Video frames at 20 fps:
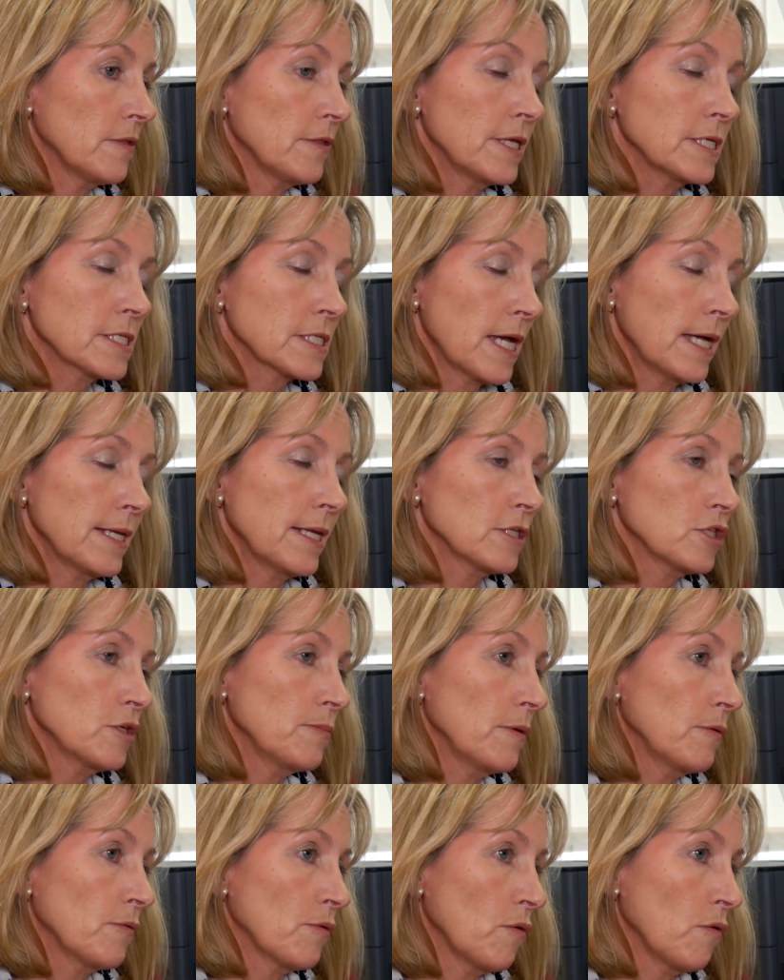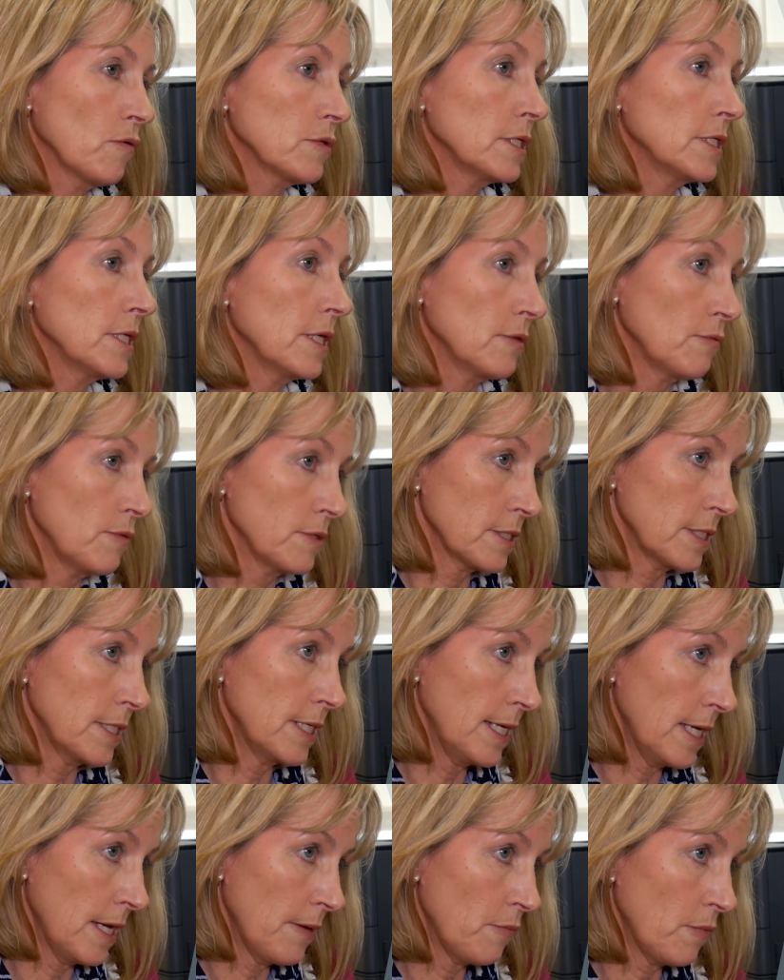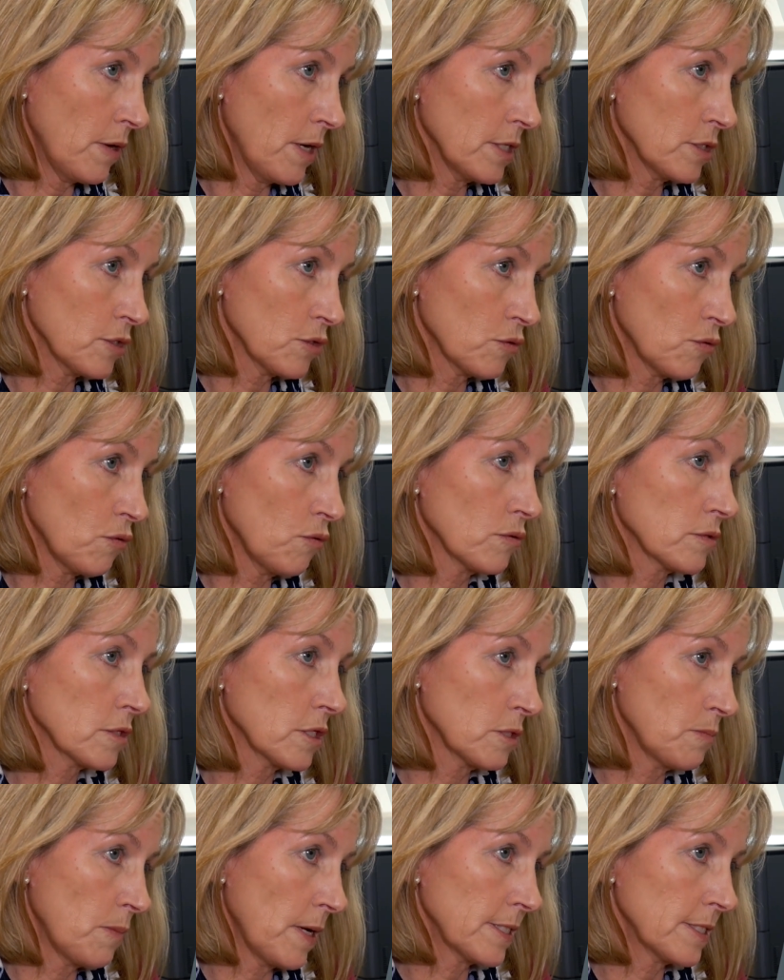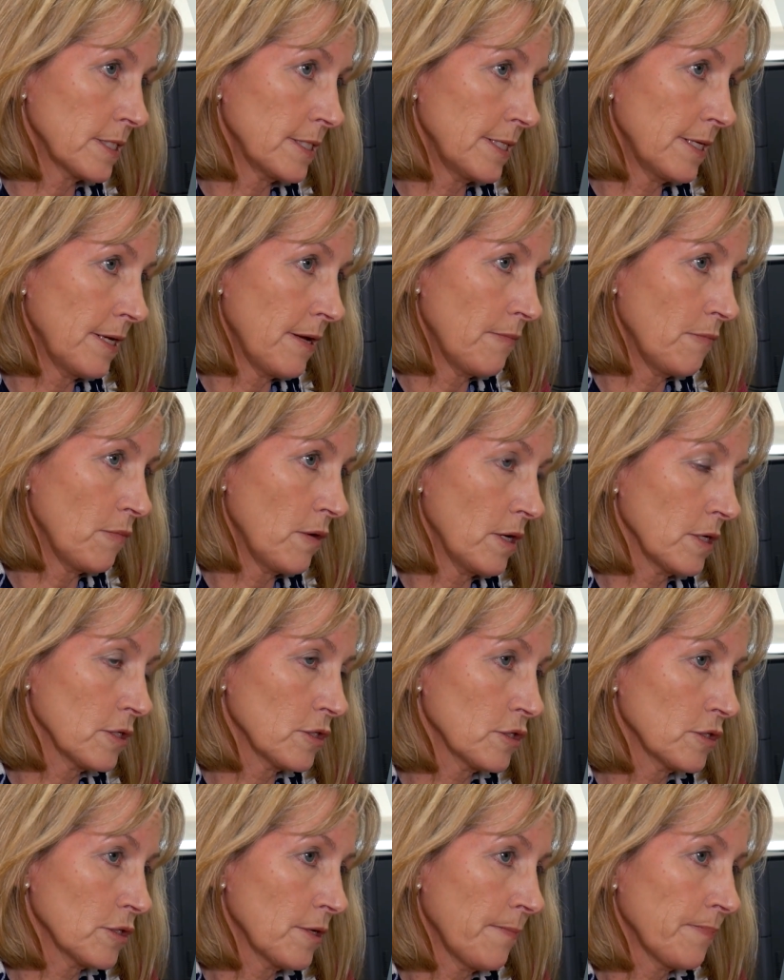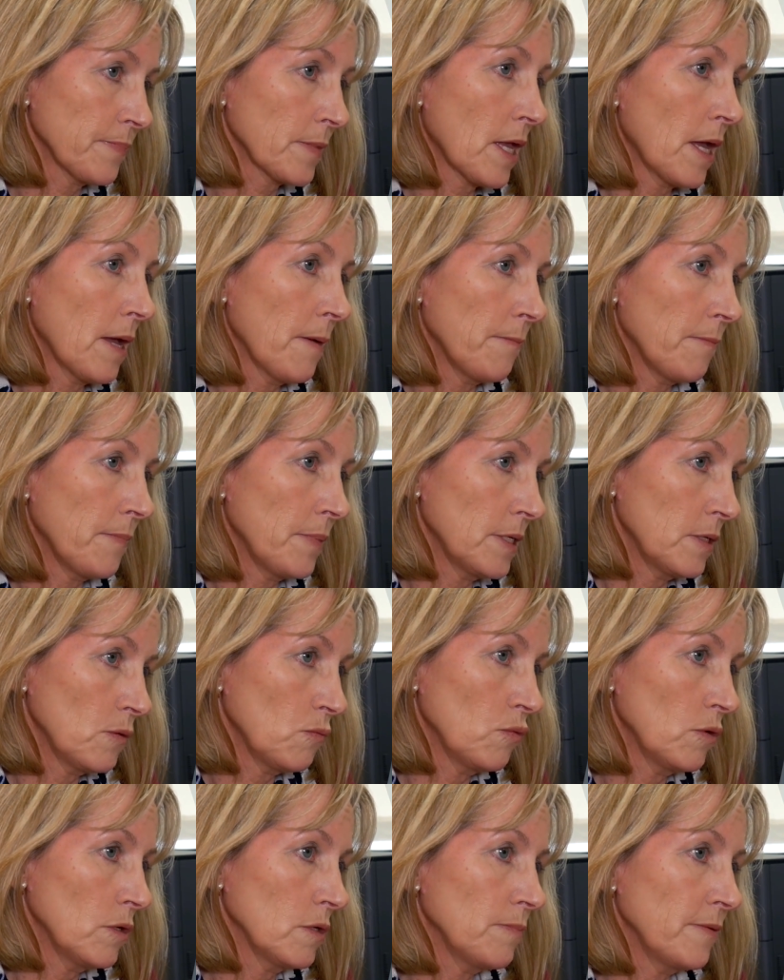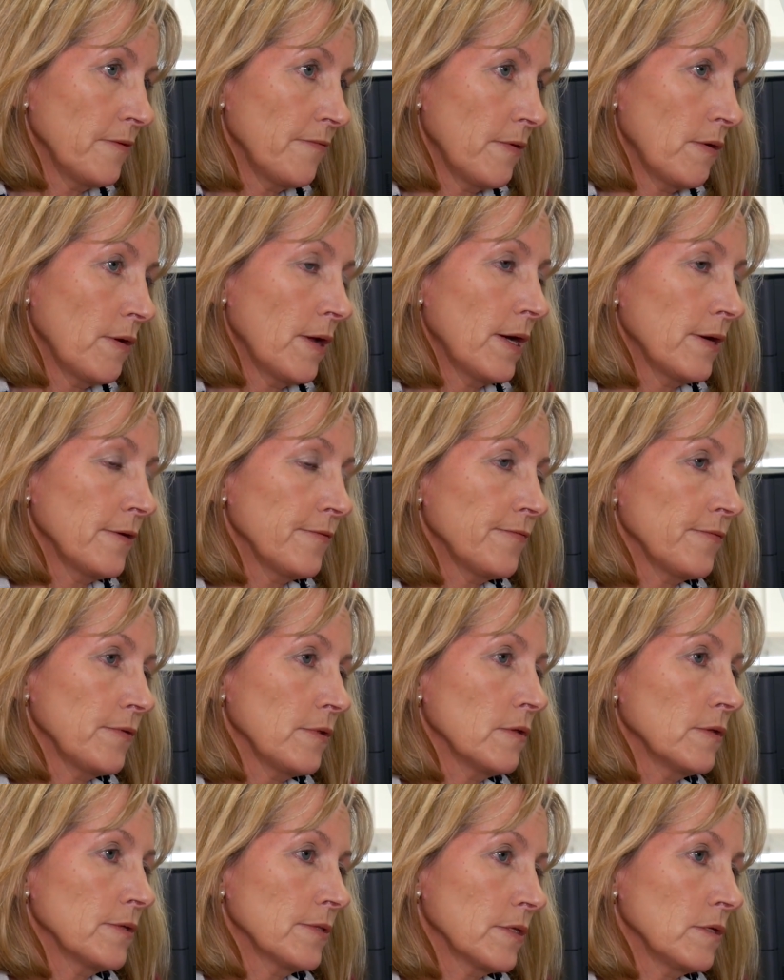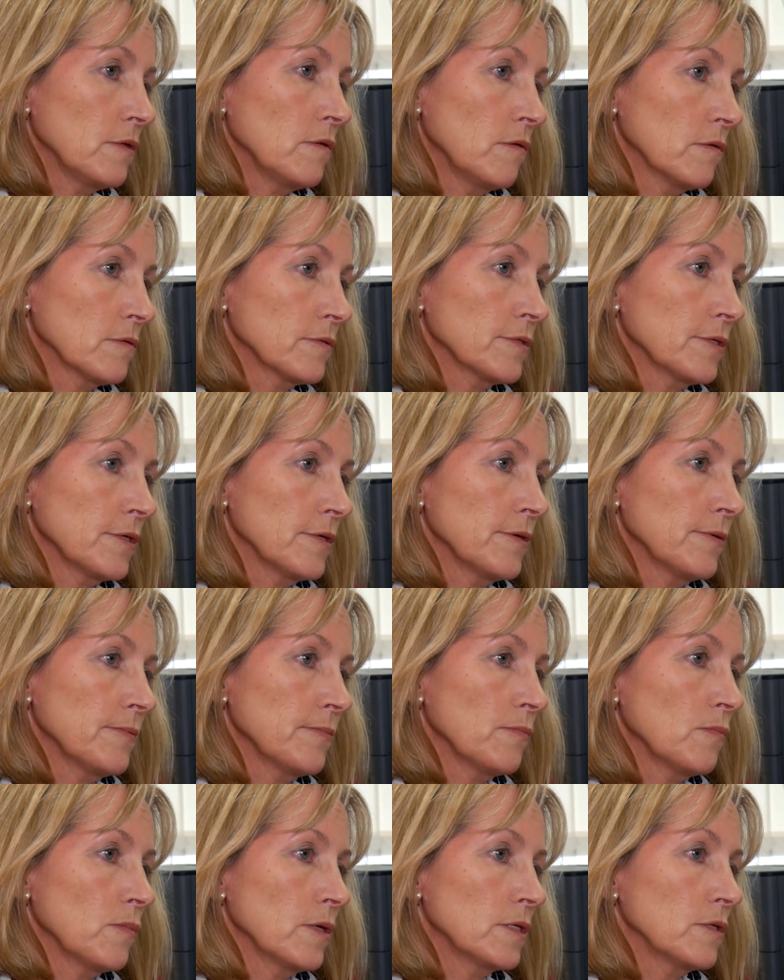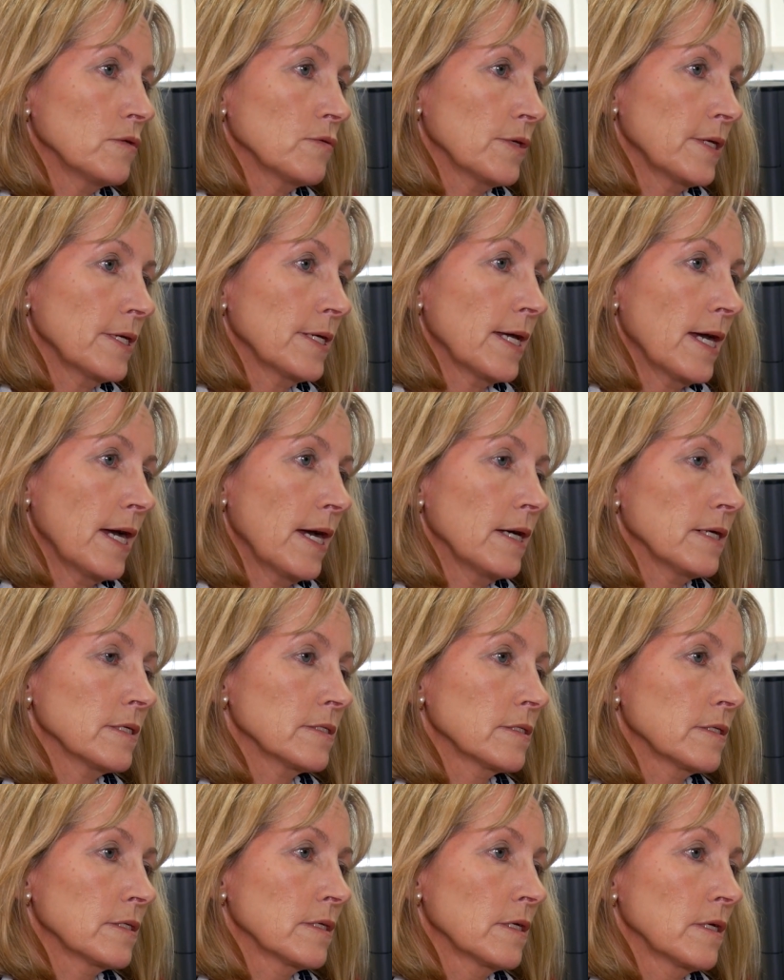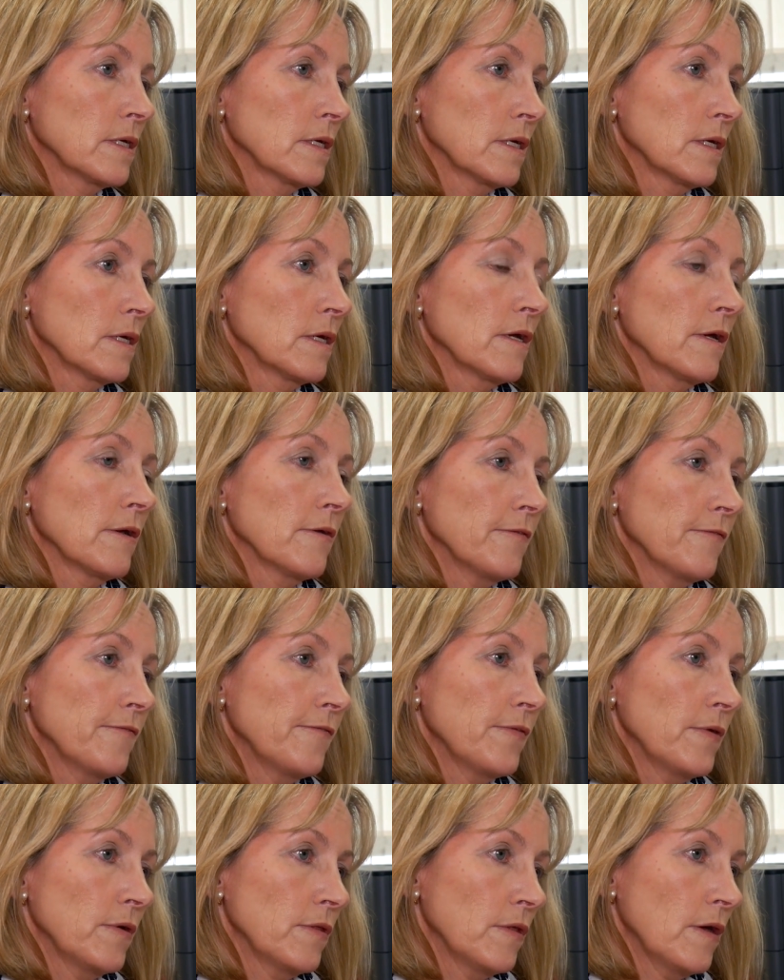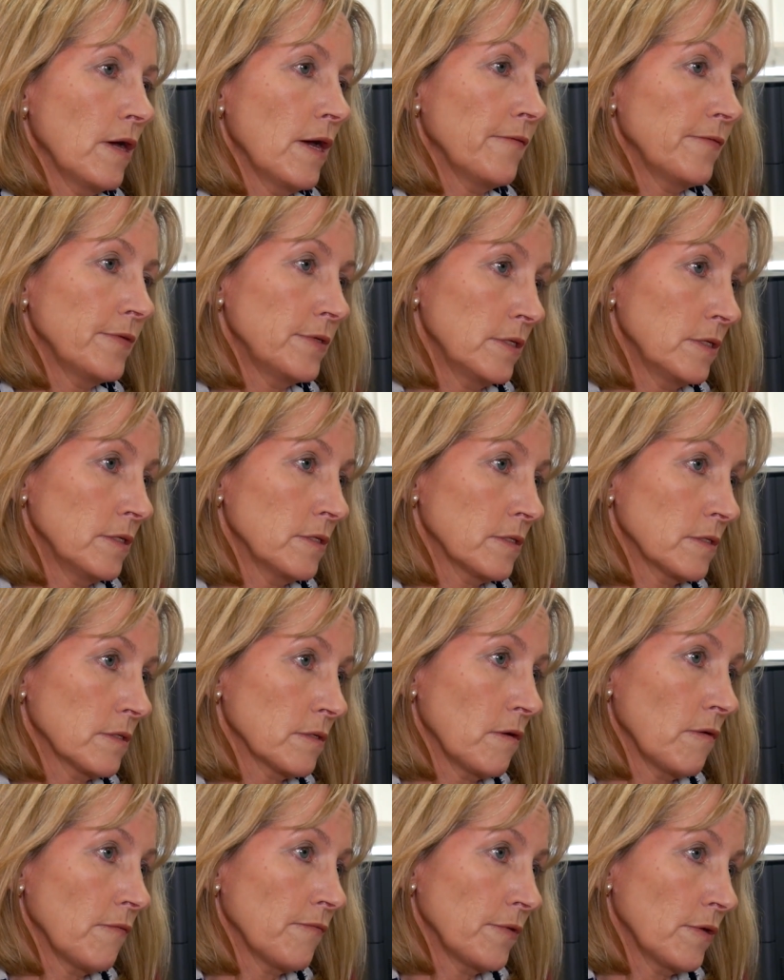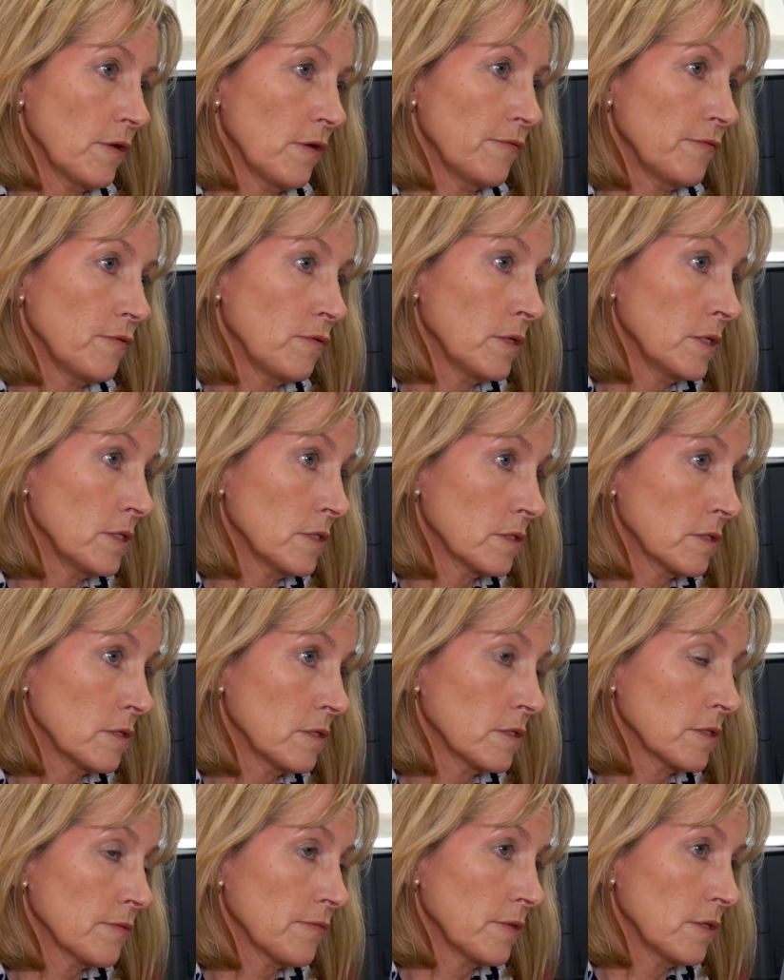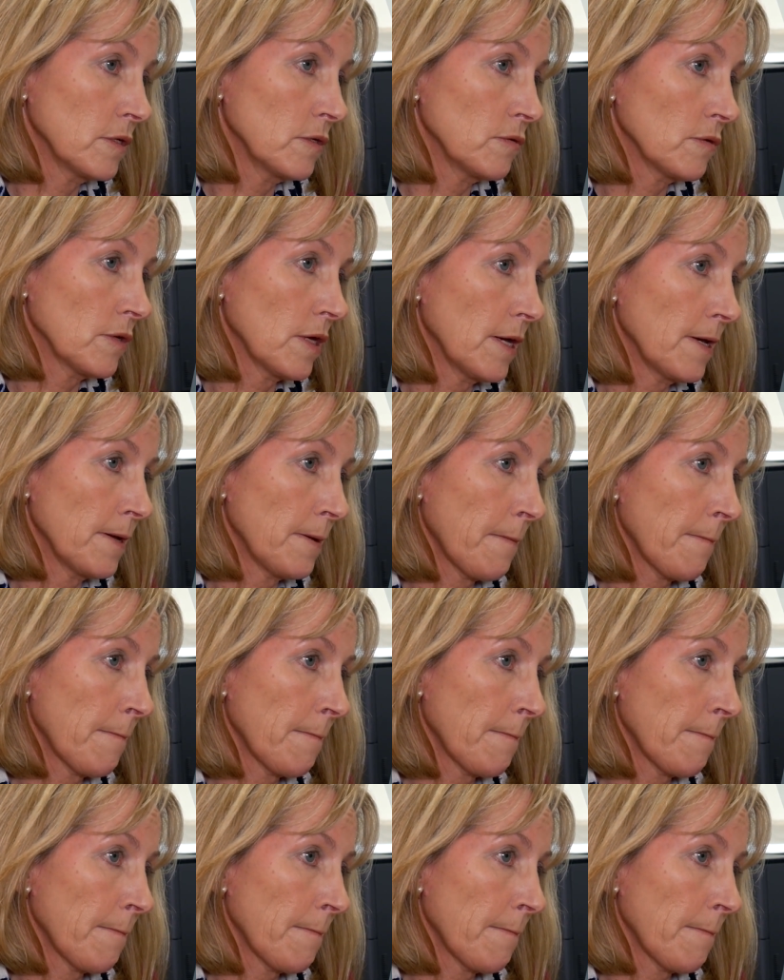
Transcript: This can actually be recorded either as an EM rash or suspected EM rash, but it will be very helpful in the long term when looking at further evidence of the overall incidence for the UK.